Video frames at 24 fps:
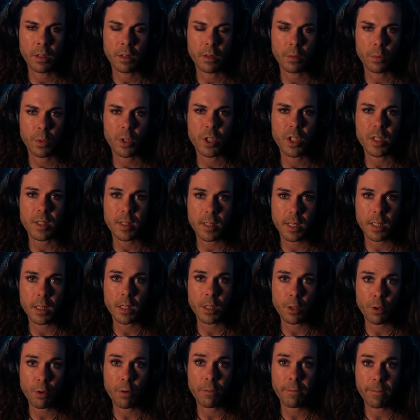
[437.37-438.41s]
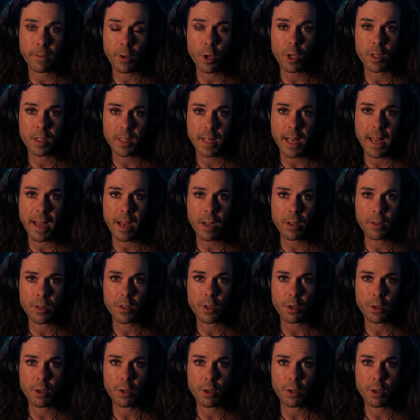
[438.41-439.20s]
which is still in your first house.